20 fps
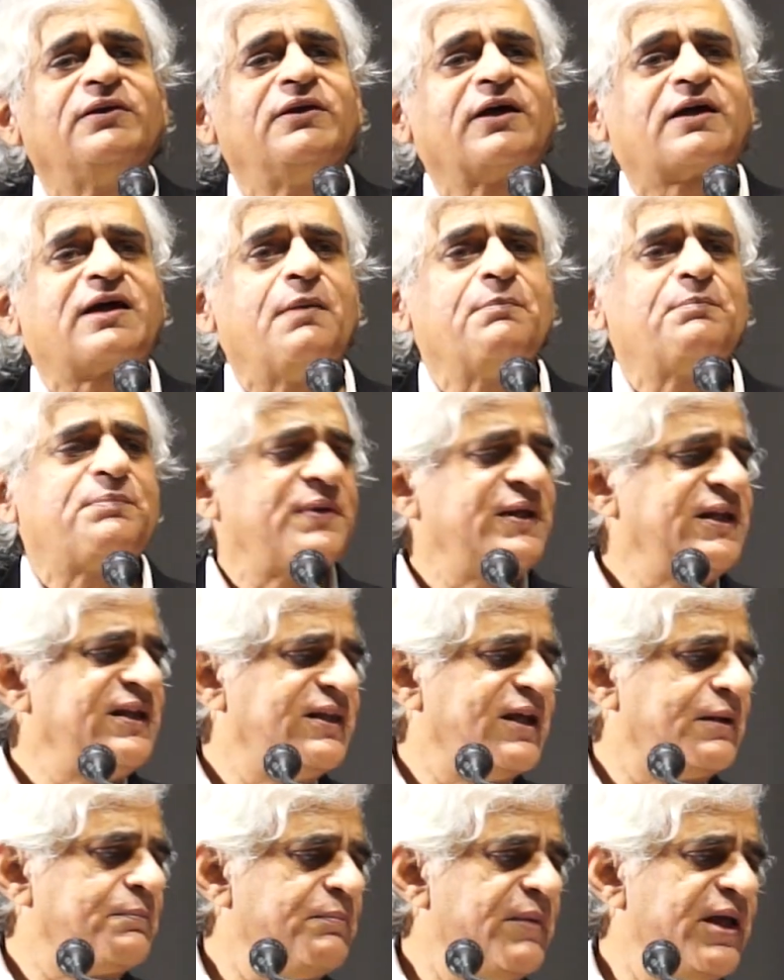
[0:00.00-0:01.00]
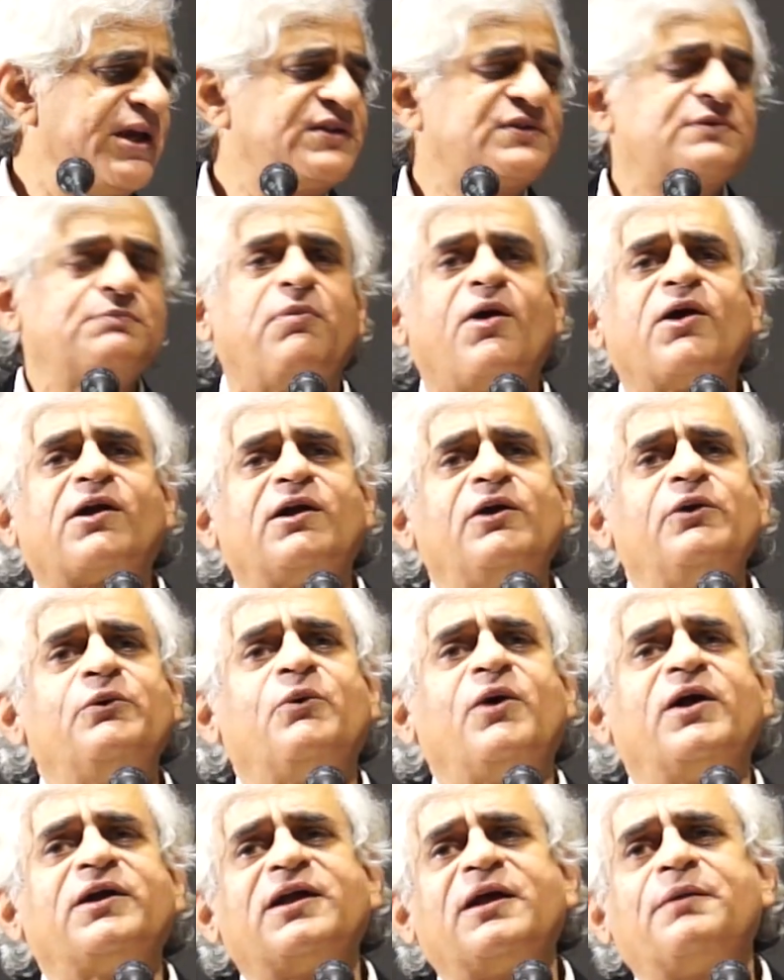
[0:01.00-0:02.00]
the company that makes
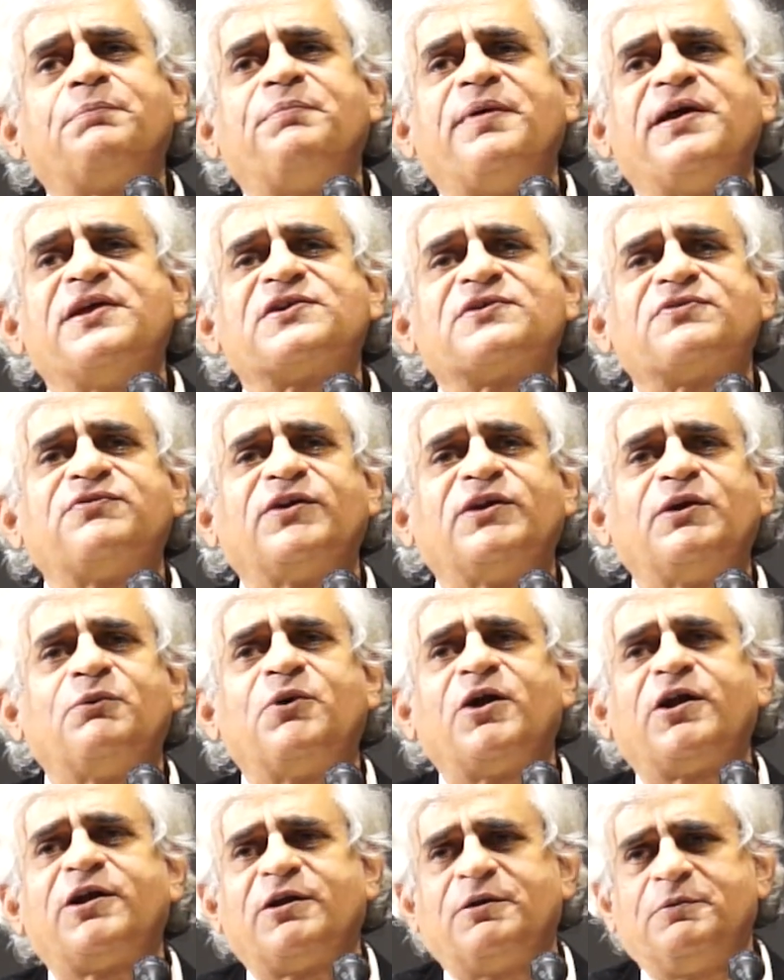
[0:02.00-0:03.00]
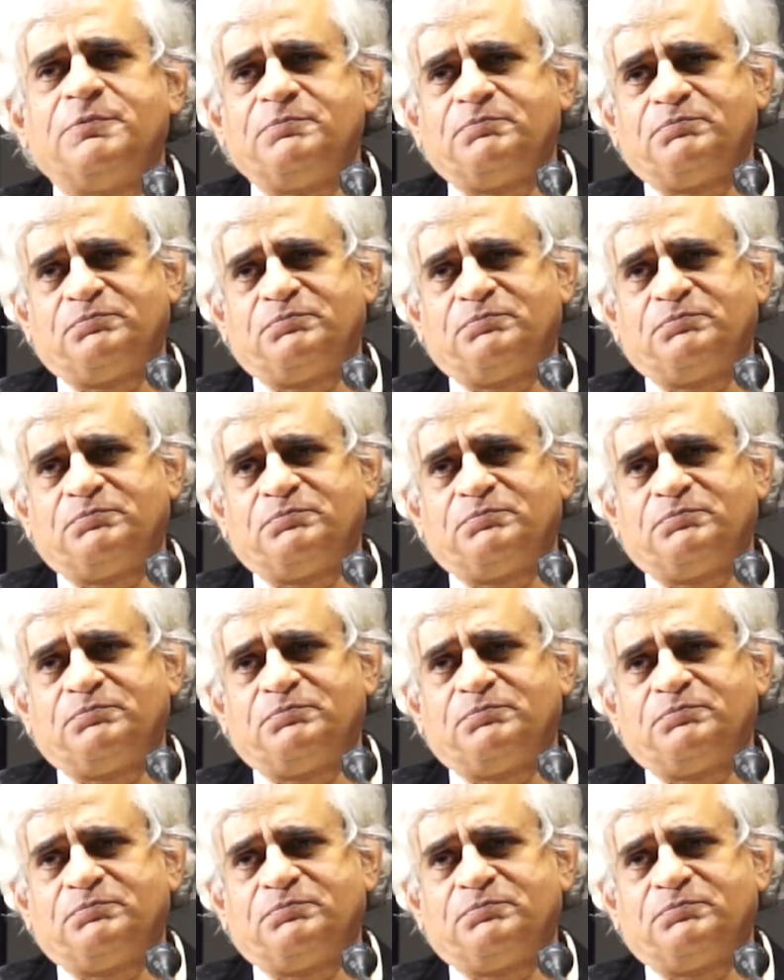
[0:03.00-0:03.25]
bottled water pays for the water?